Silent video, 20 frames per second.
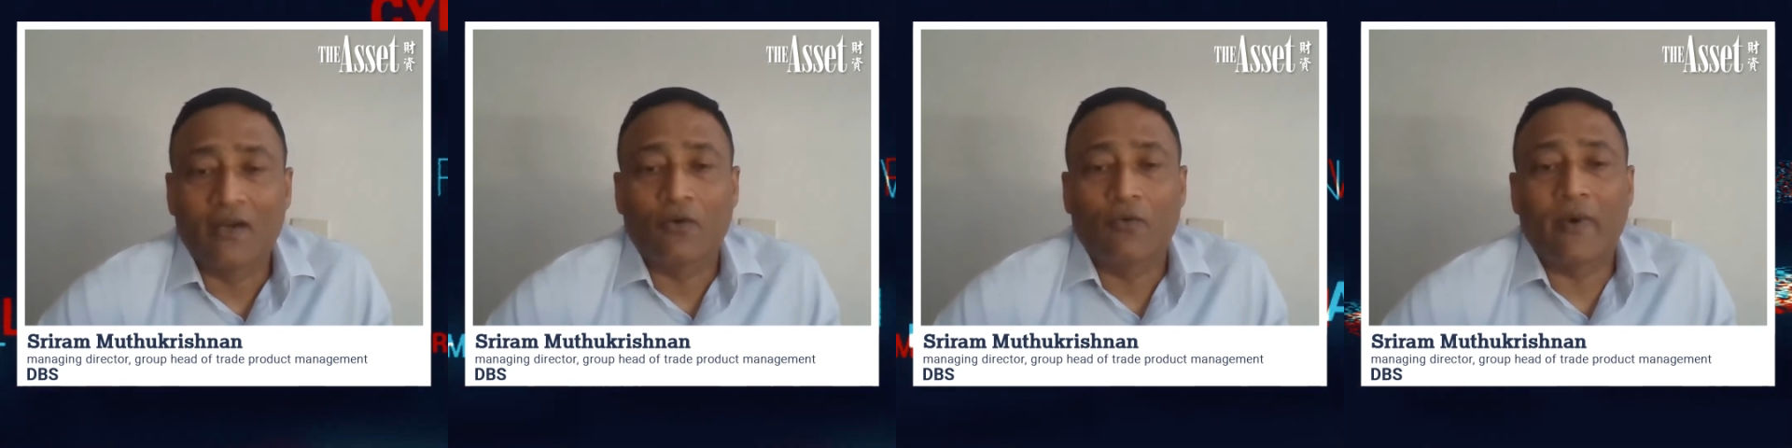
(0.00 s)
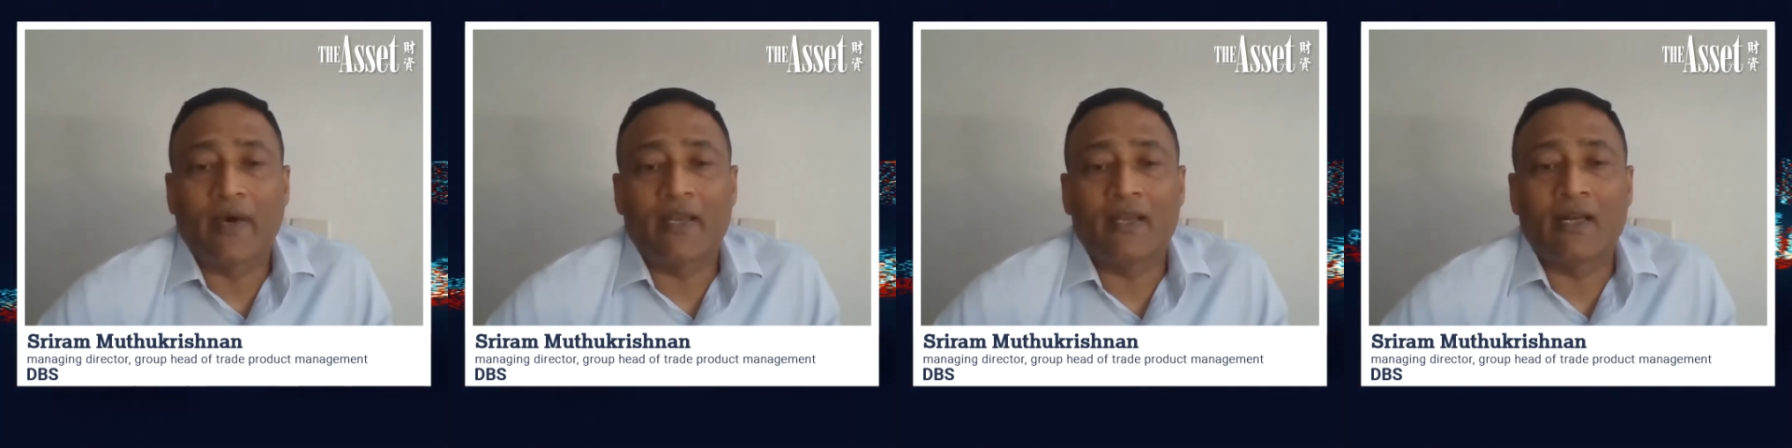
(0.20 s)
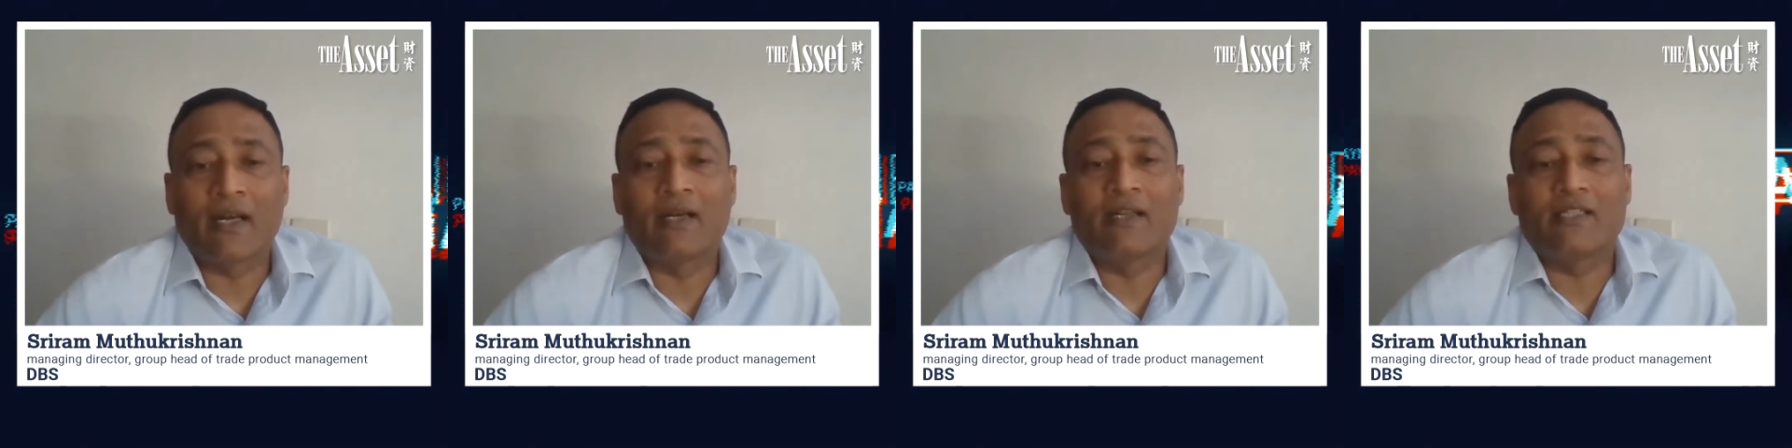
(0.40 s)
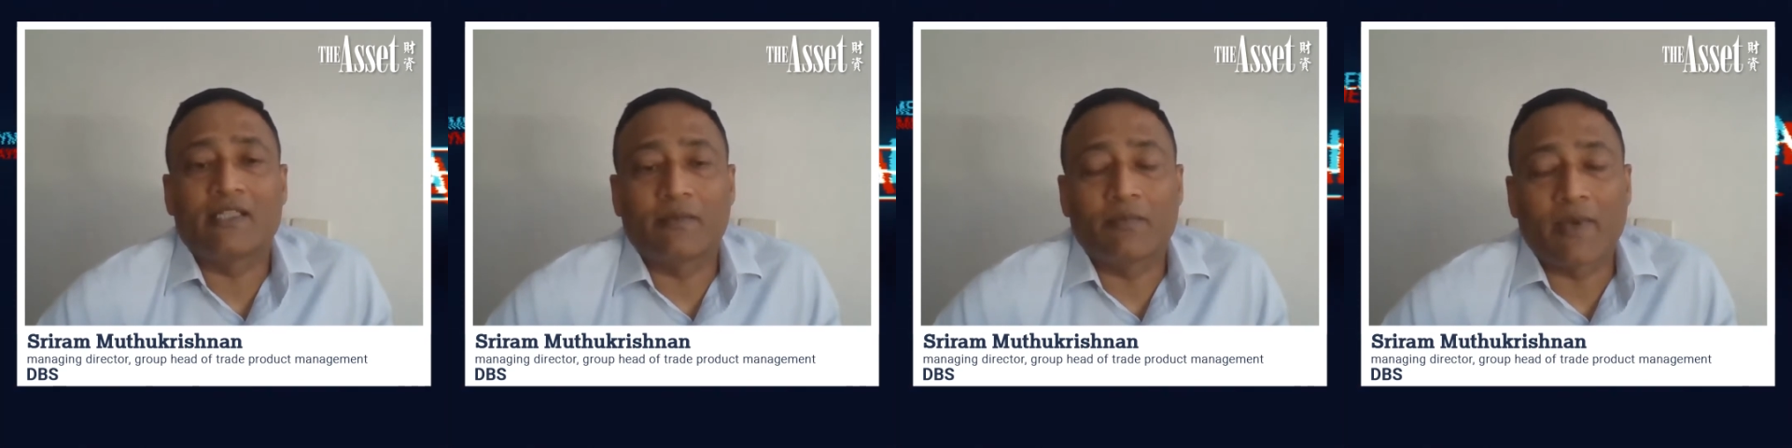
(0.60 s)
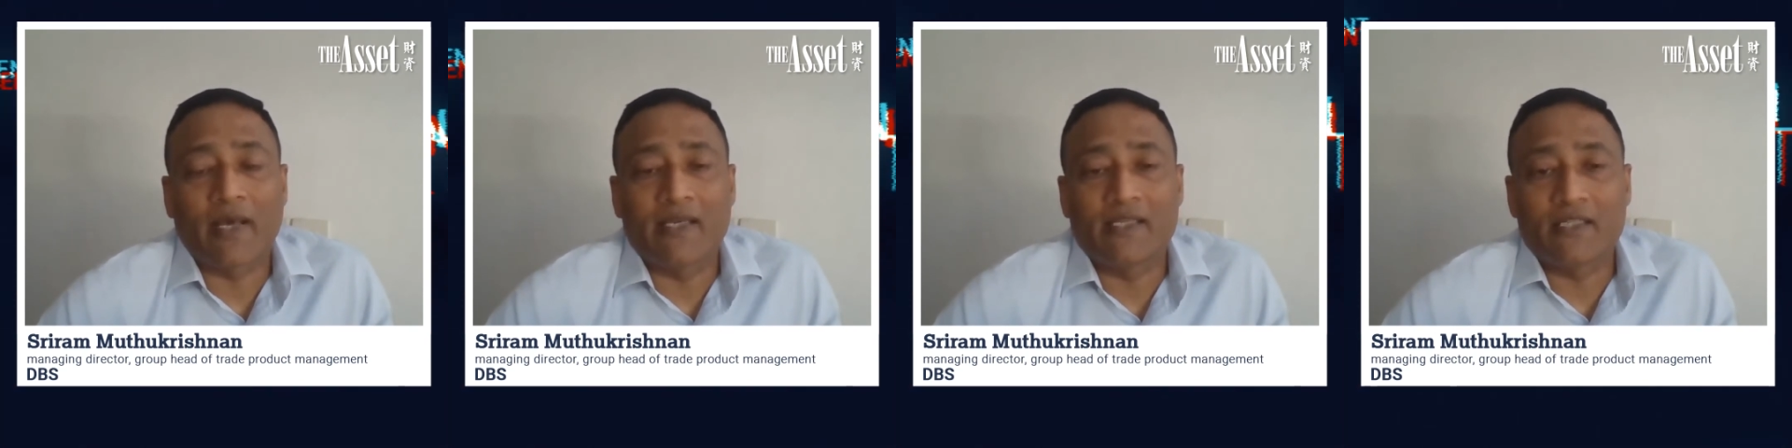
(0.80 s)
wherein under
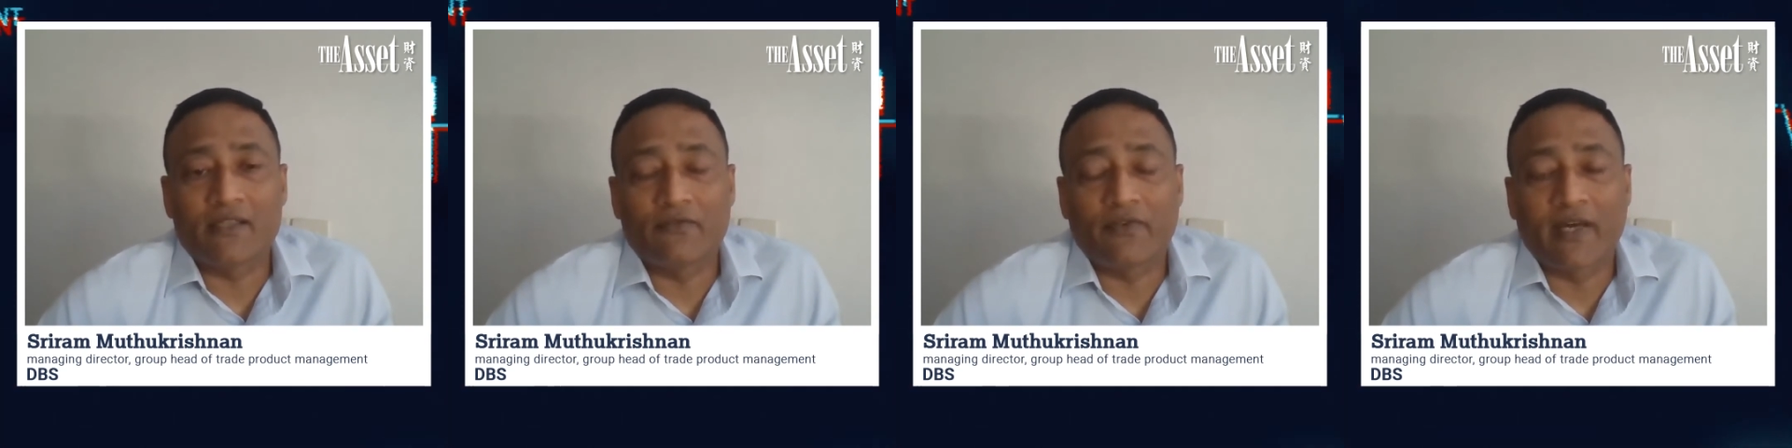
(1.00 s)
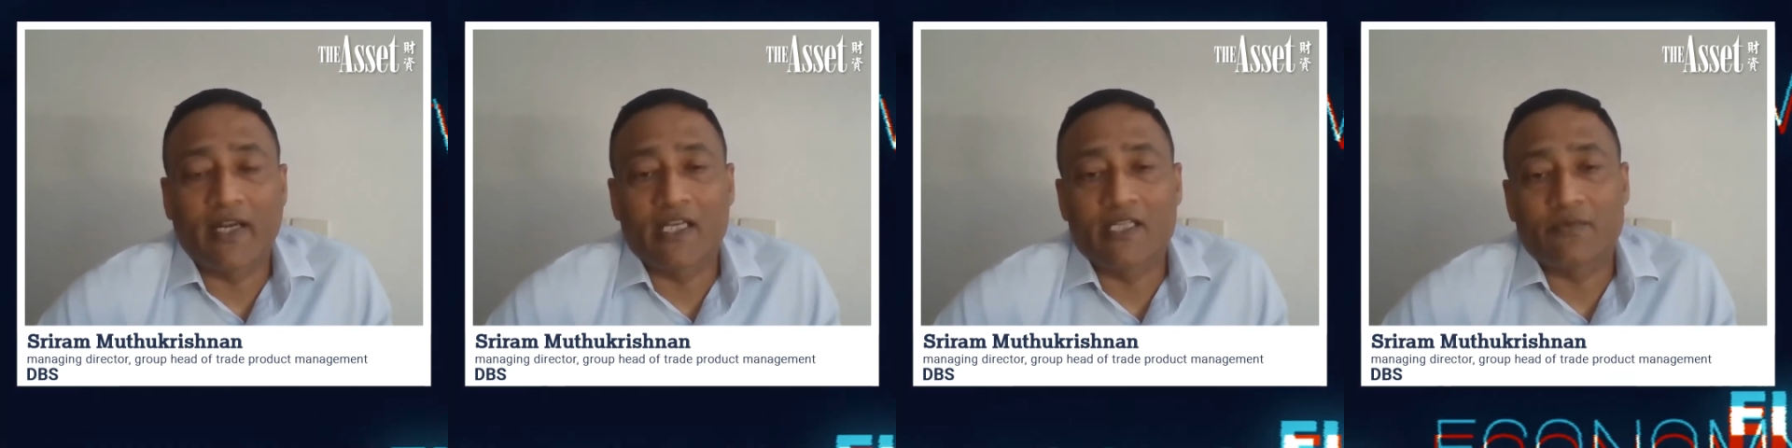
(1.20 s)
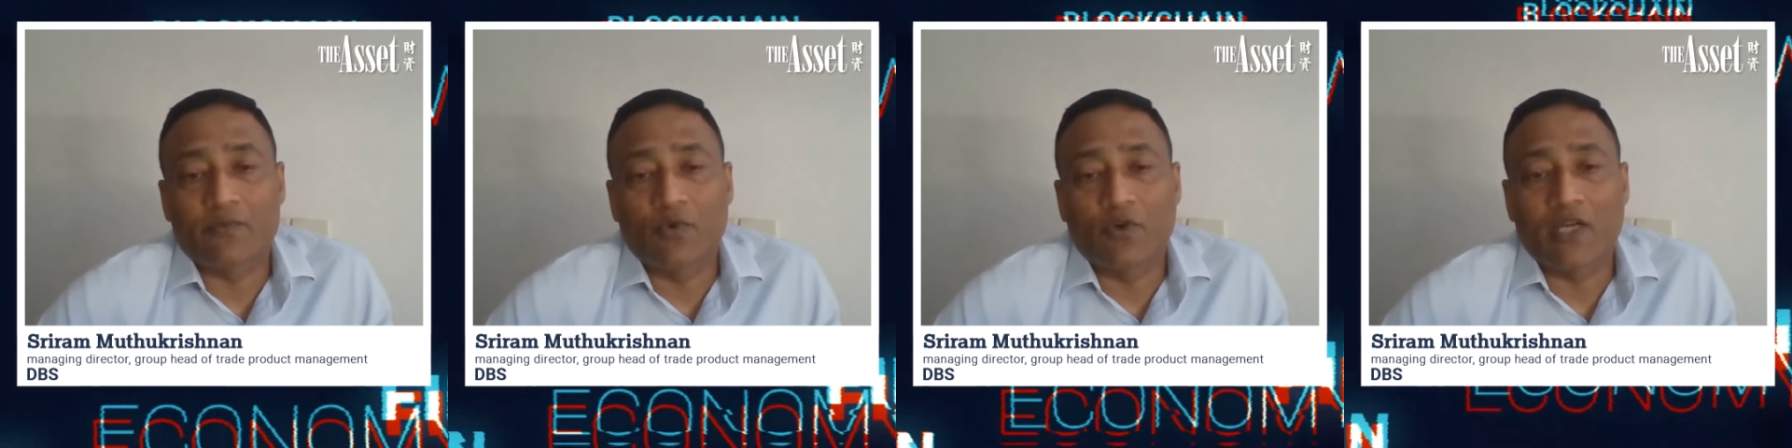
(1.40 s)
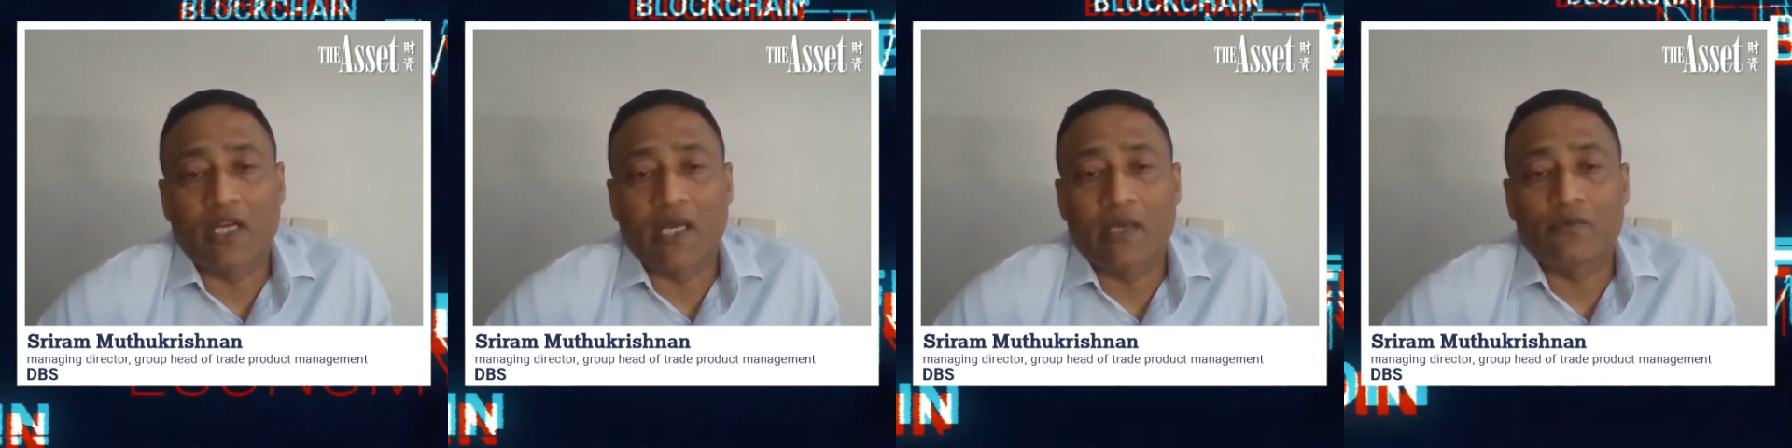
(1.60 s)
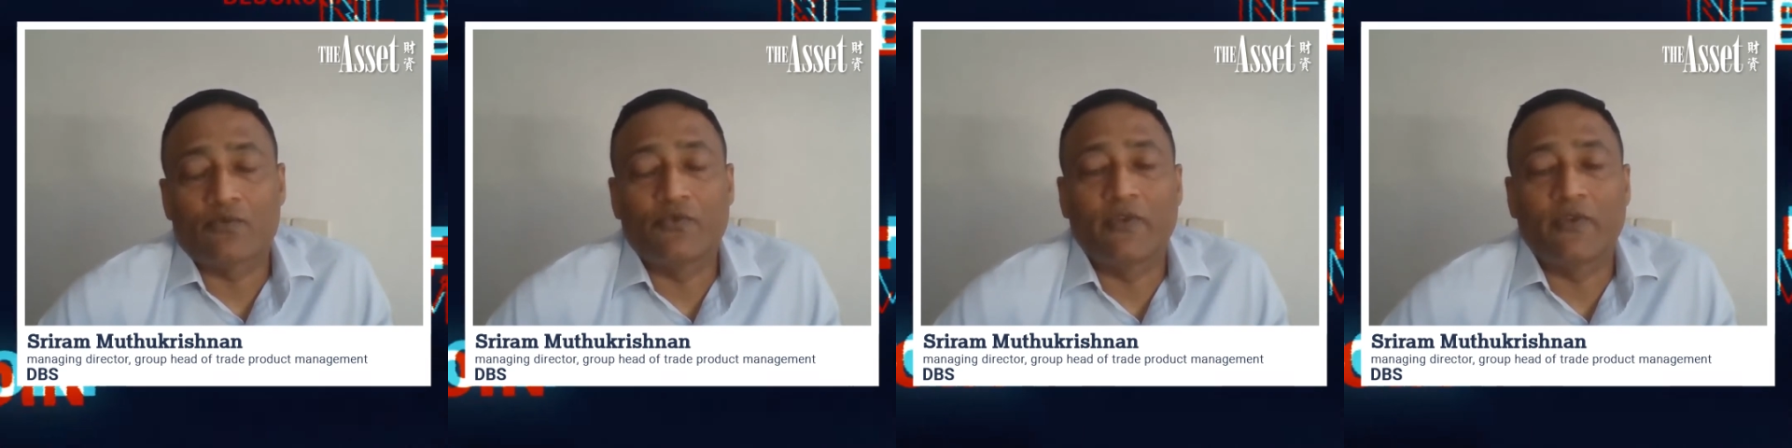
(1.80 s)
supply chain finance programs,